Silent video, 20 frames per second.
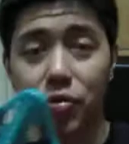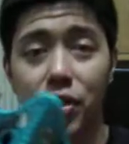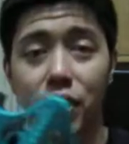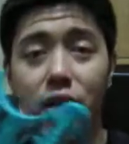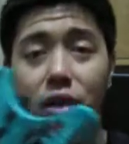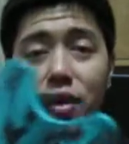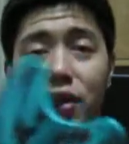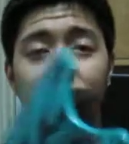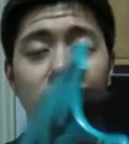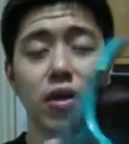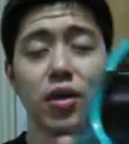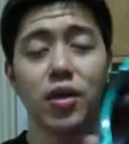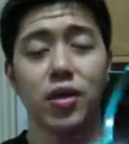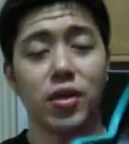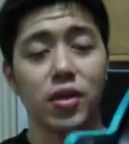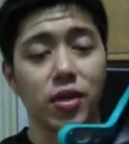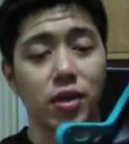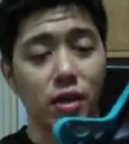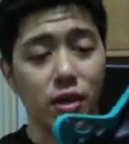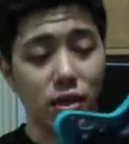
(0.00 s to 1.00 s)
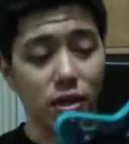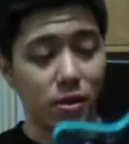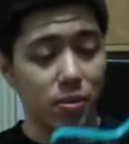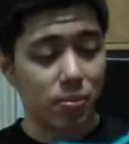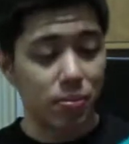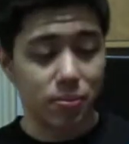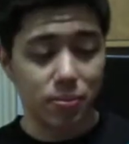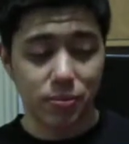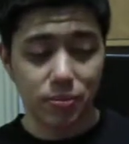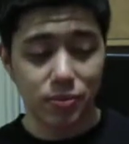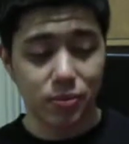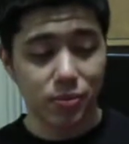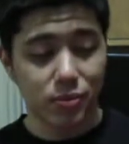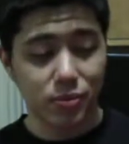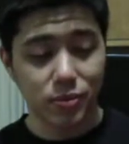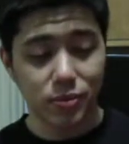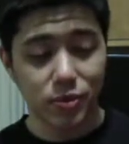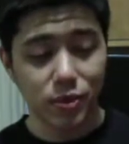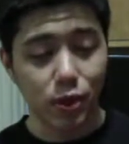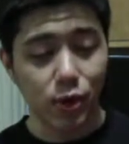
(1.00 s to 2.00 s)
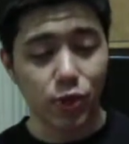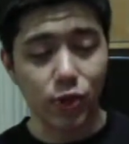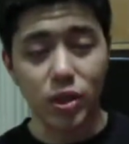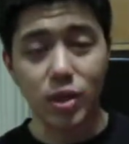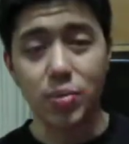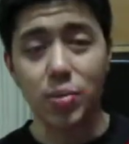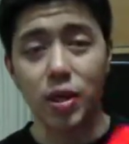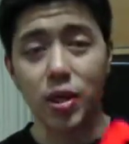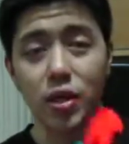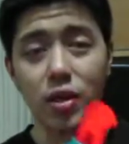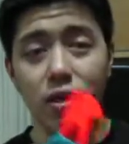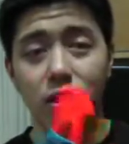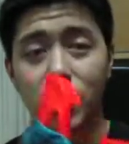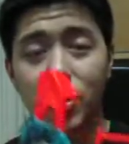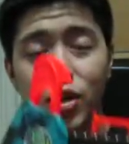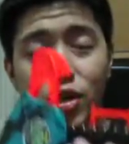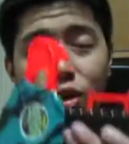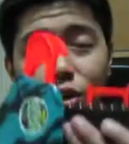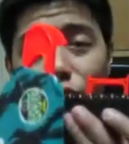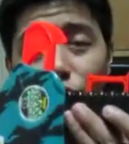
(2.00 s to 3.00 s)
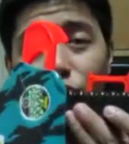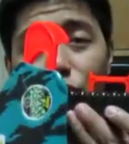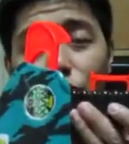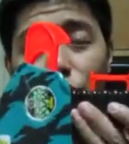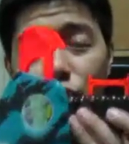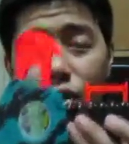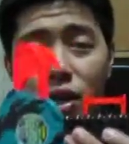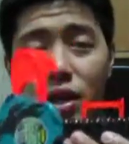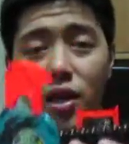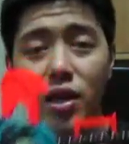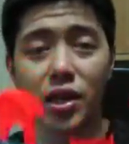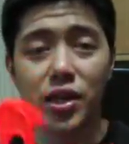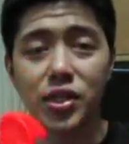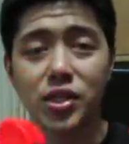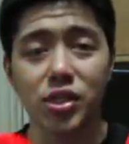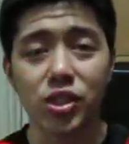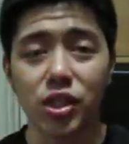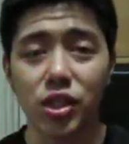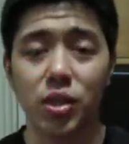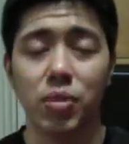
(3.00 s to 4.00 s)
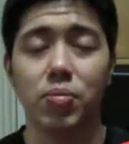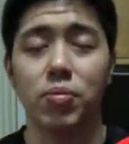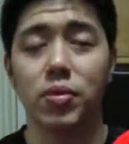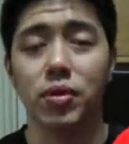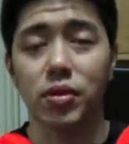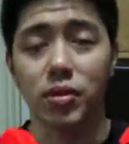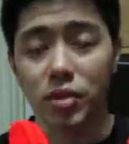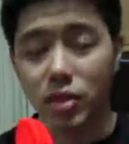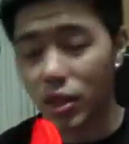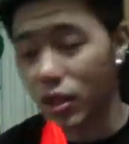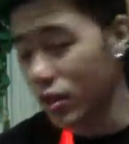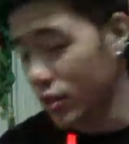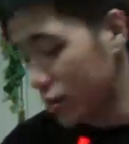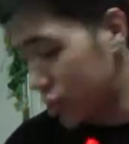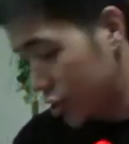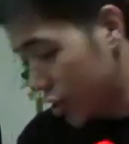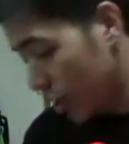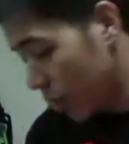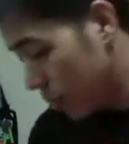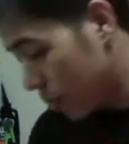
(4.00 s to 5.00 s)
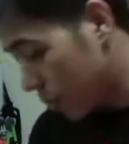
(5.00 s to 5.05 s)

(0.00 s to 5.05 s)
Ray off eBay, really cheap, dirt cheap.